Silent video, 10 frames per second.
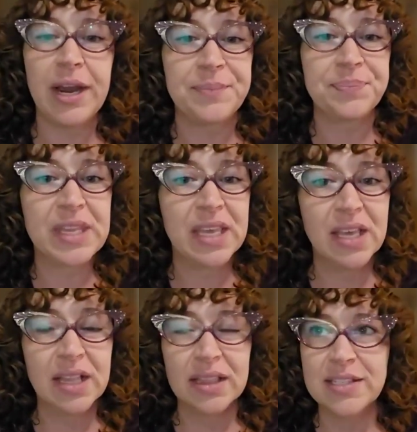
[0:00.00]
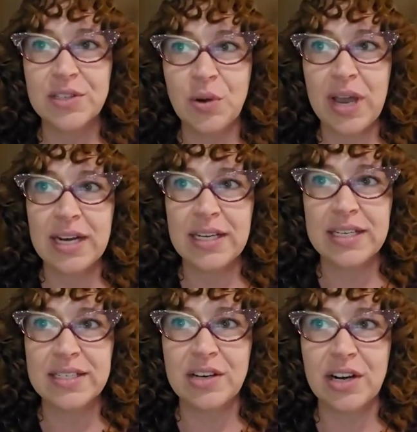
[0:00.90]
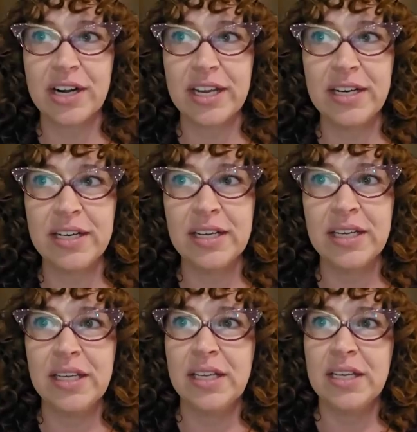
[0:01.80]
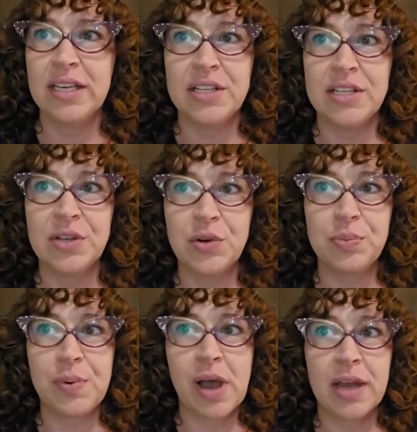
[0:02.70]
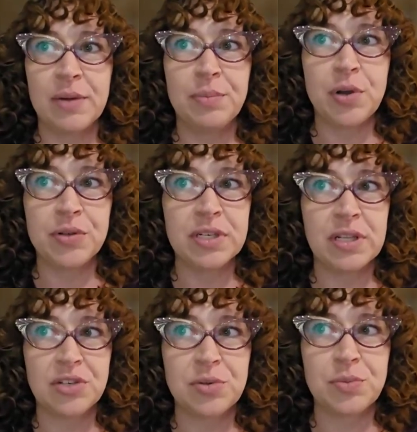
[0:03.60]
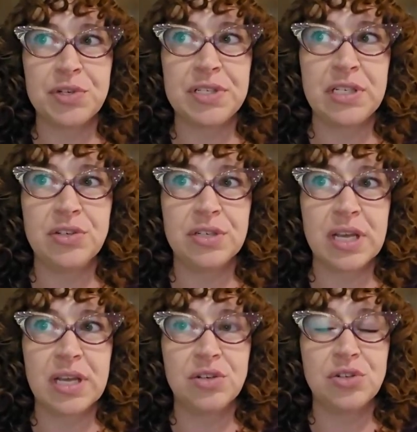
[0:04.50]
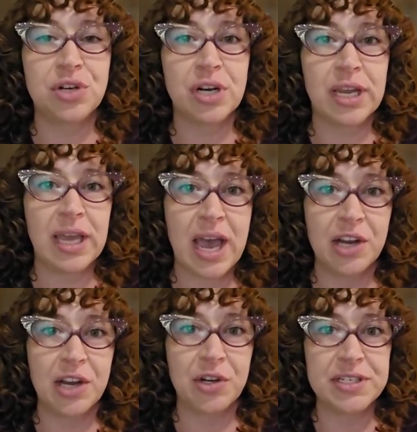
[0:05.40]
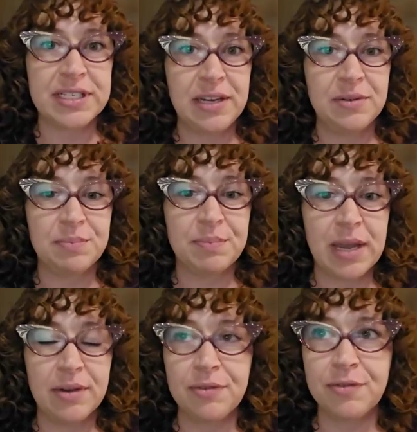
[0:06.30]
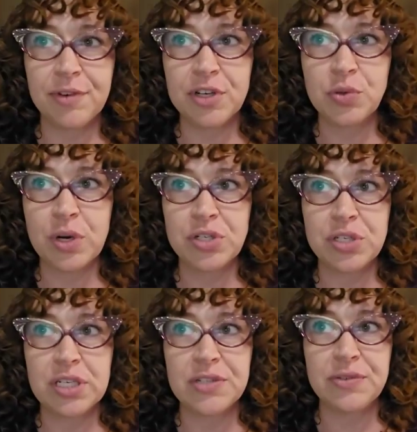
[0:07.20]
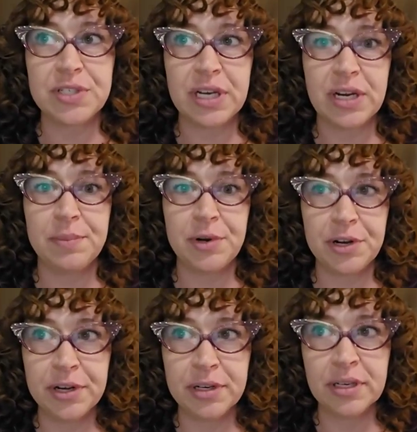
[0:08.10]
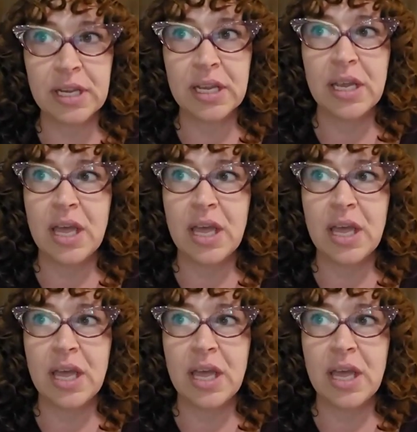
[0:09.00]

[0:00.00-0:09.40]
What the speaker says: right, let's go ahead and get started. So on post-election procedures and ensuring accuracy, my first question is for Terry Burton.